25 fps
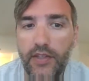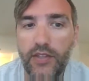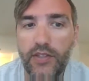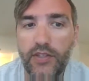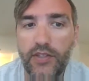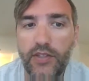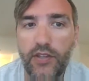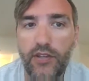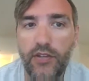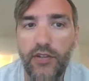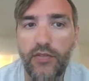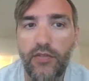
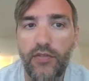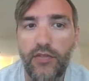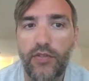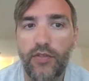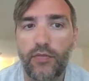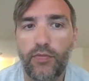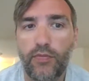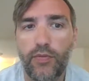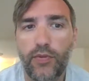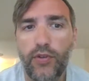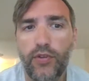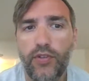So
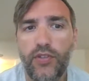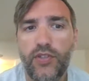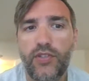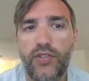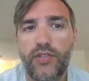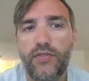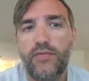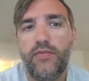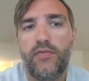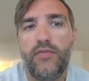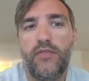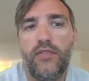the
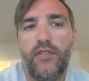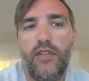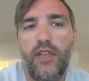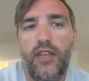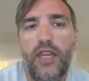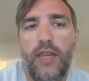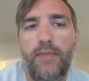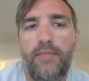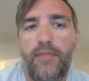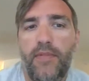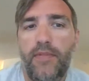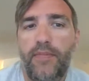roots, they
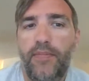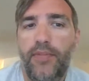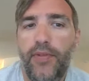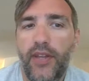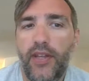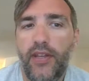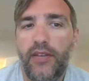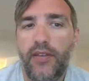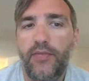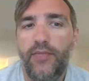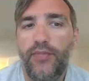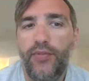keep the
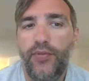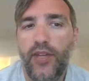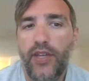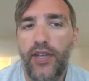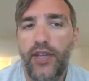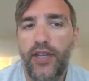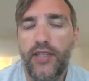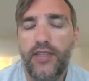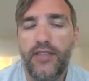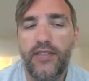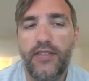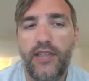plant in
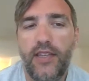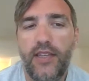place.